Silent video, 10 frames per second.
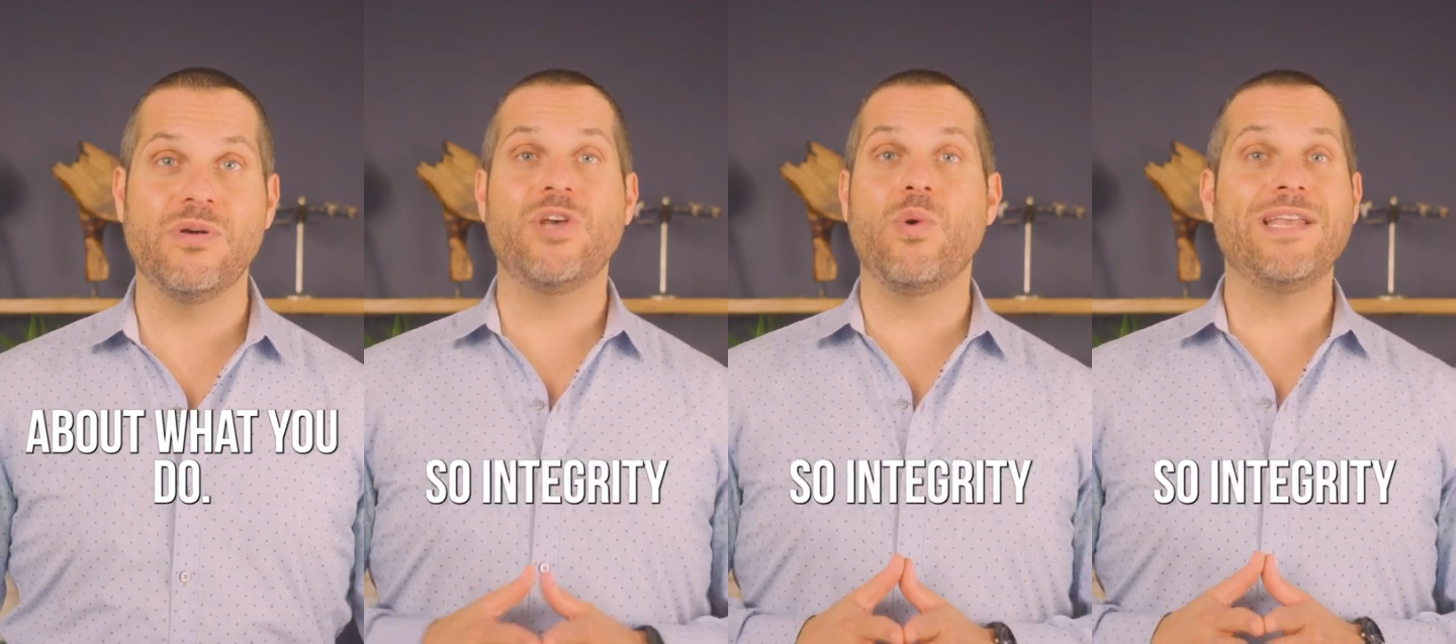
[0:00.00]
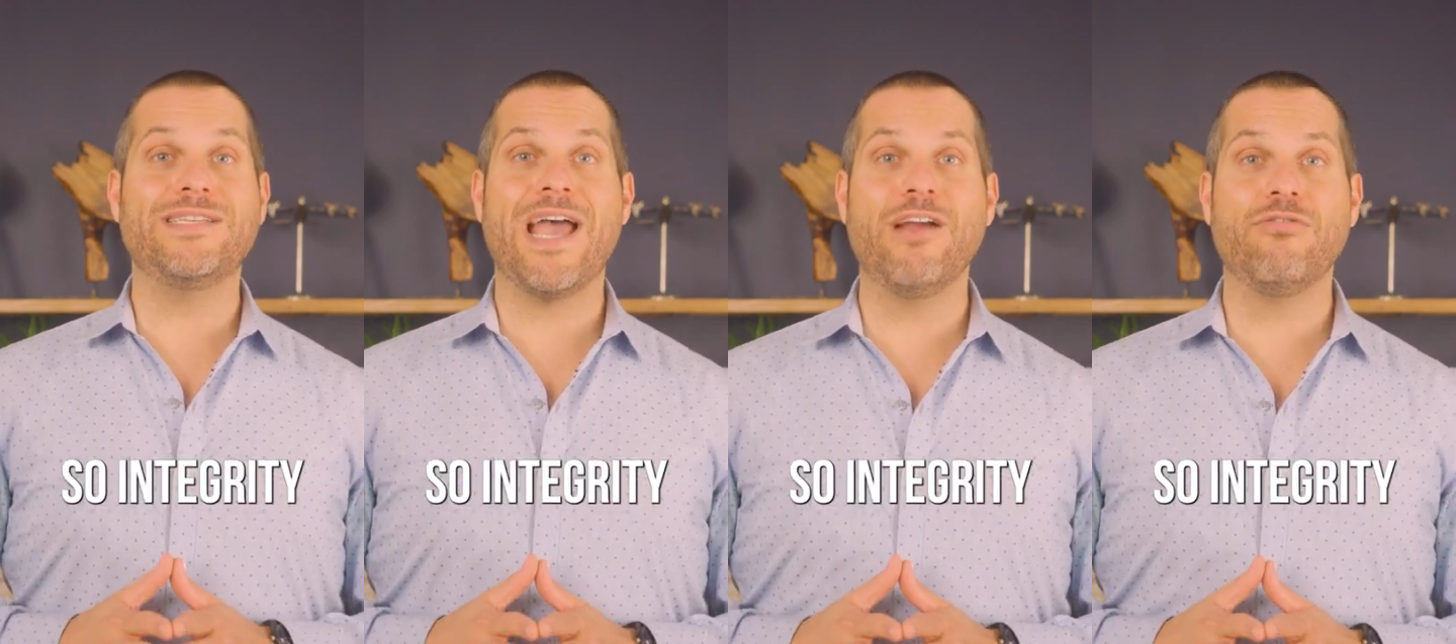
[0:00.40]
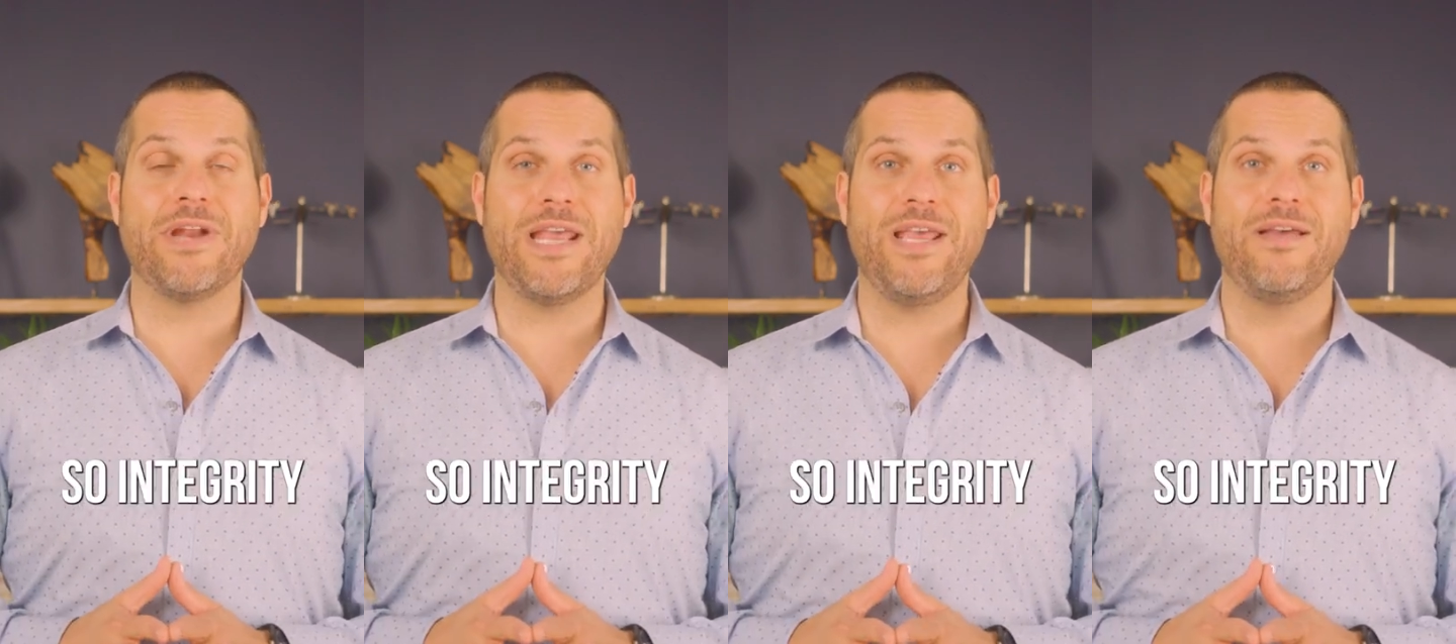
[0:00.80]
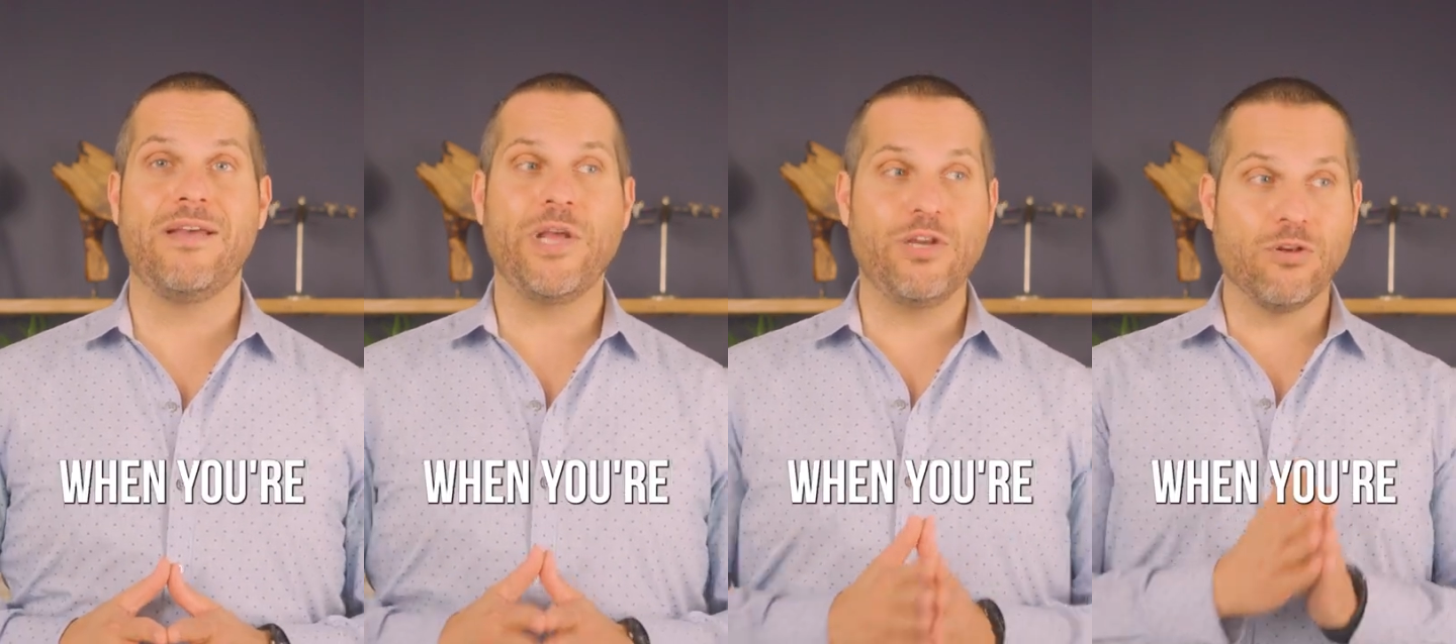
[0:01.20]
So, integrity,
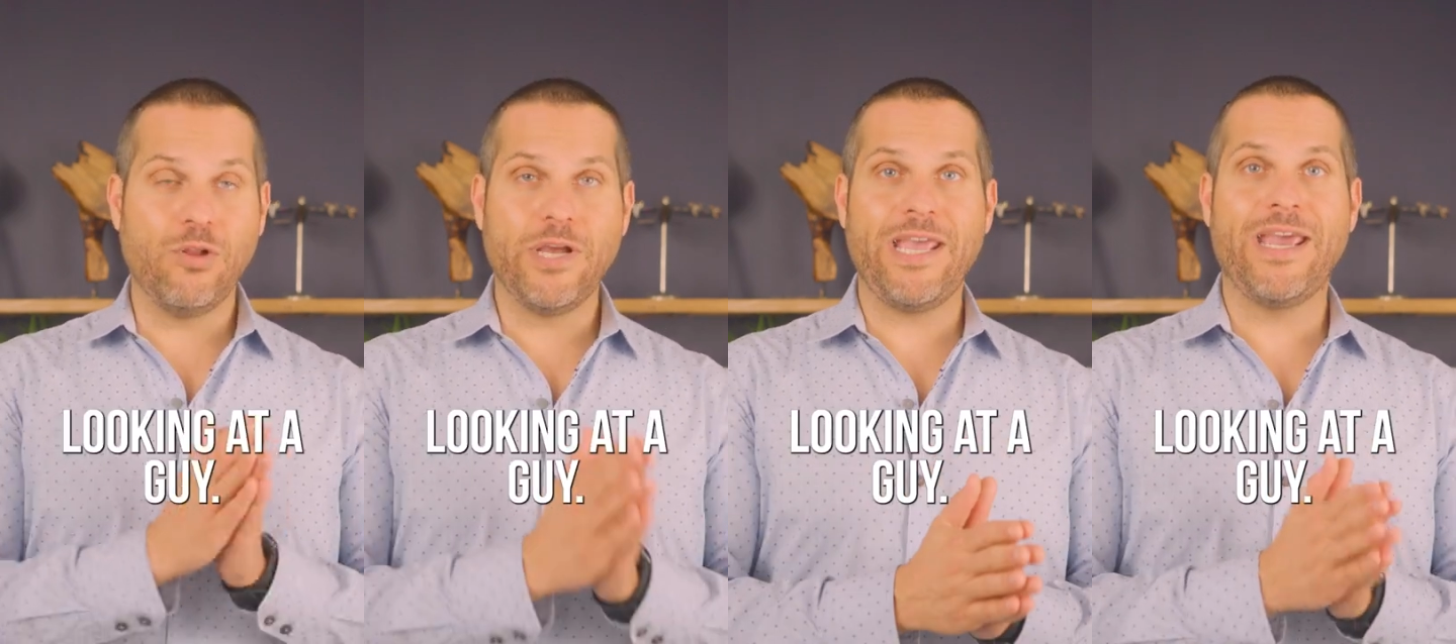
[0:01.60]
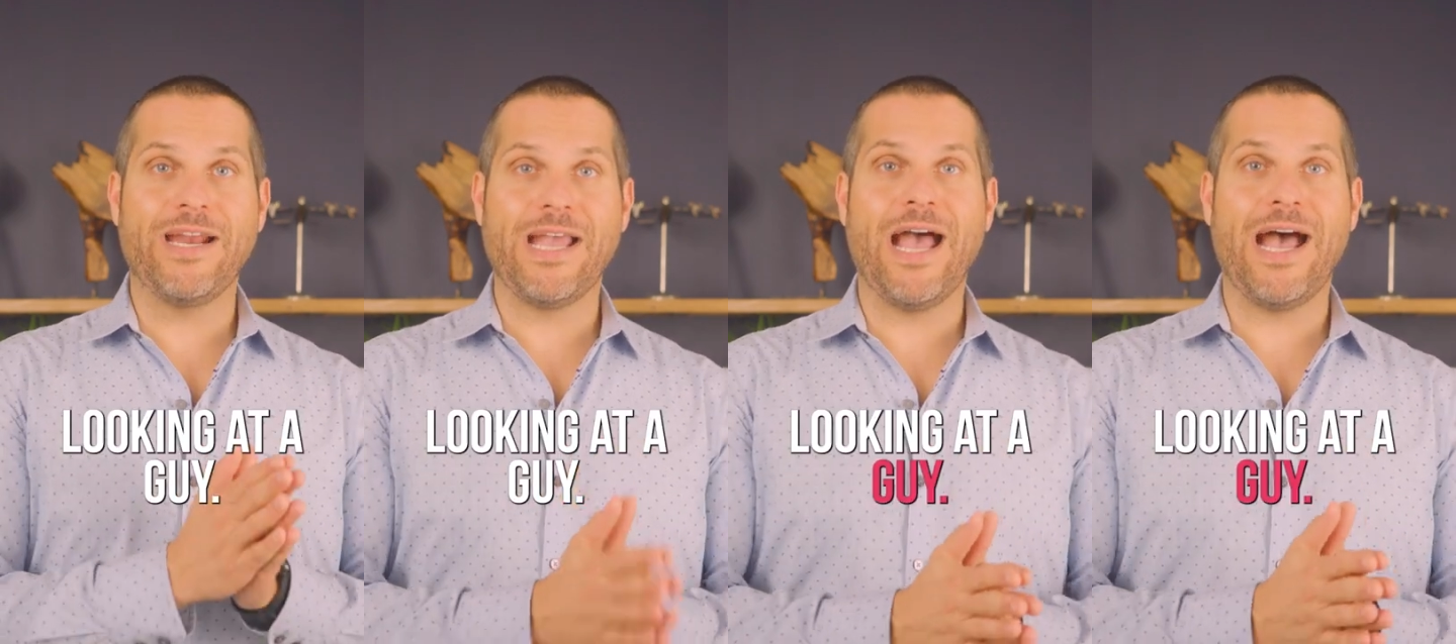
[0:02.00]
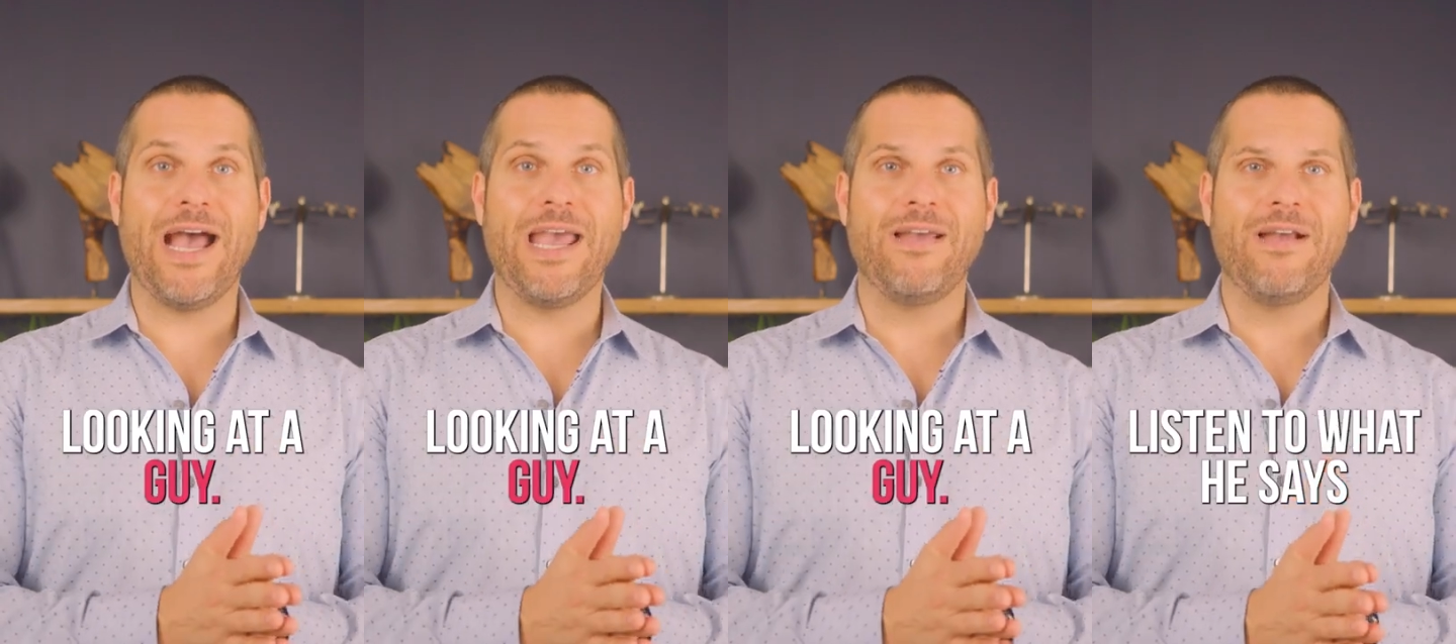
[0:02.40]
when you're looking at a guy,